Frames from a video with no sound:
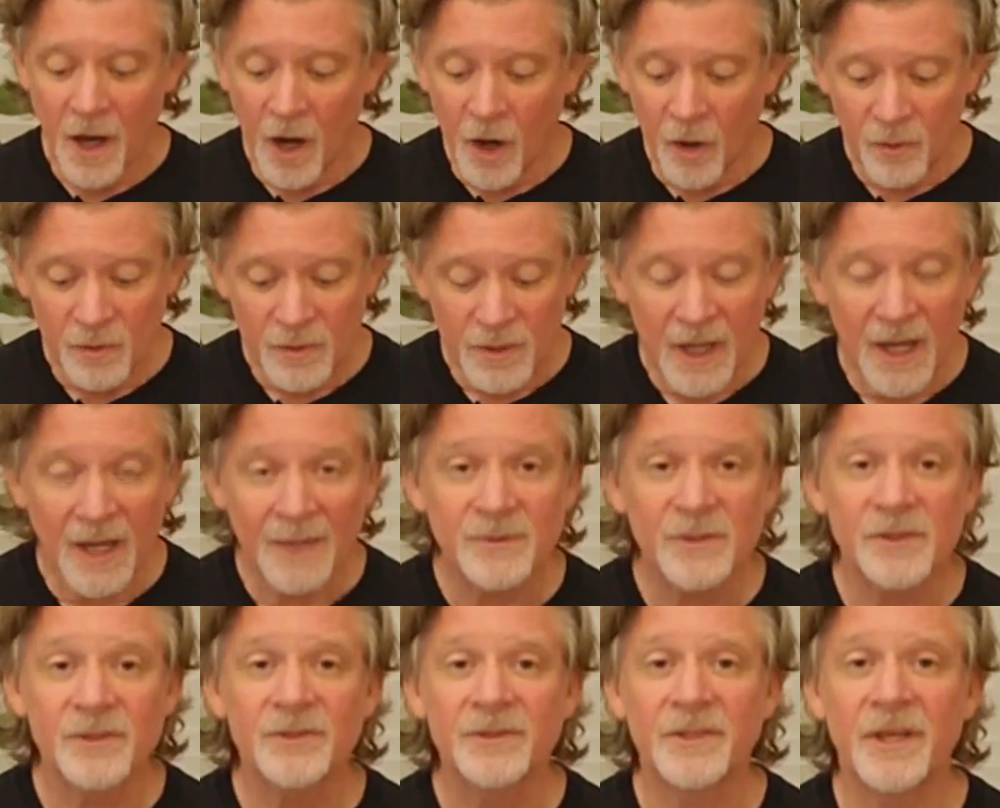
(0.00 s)
oh,
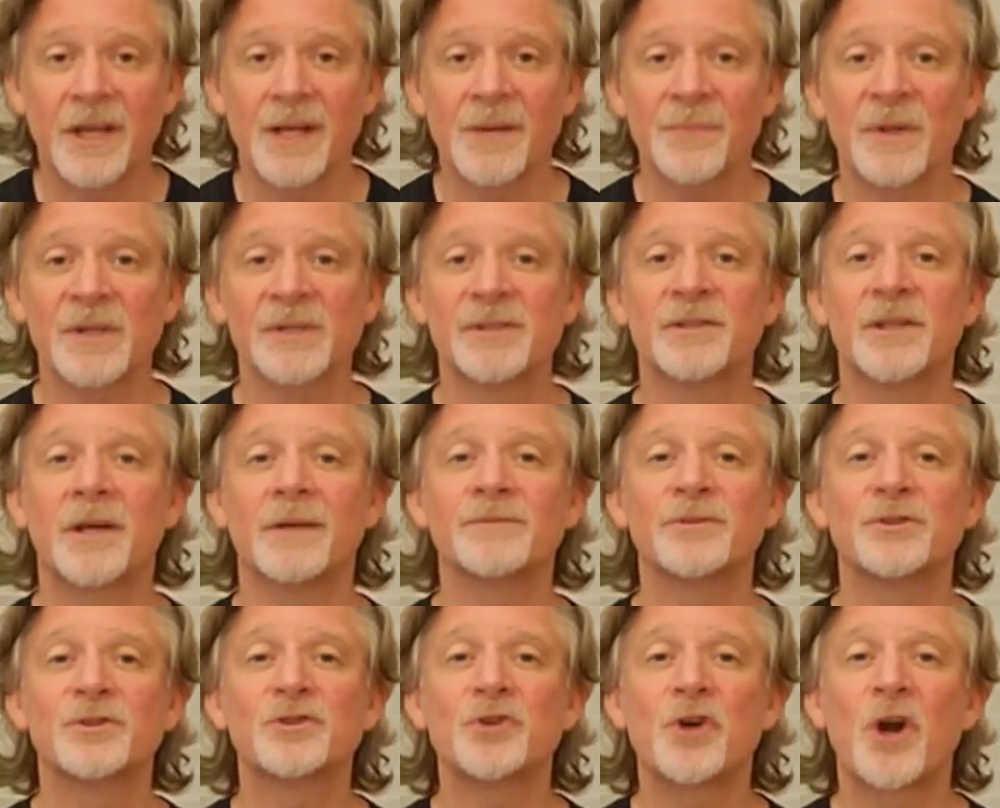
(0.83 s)
I'm just getting
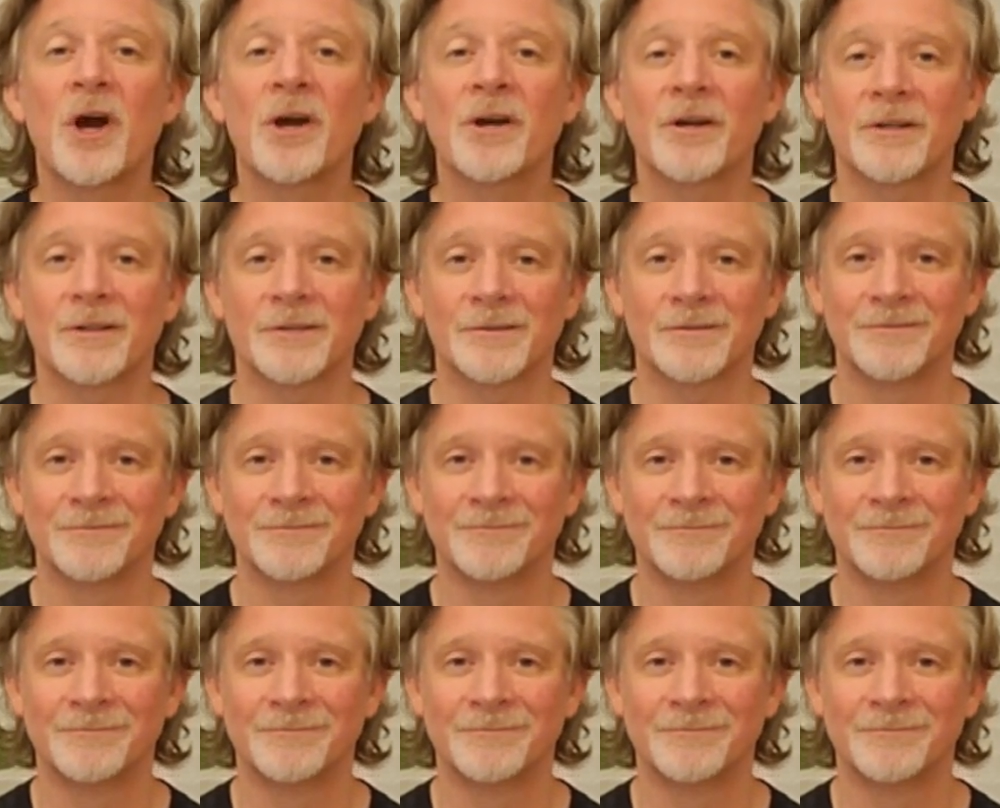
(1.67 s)
myself stronger.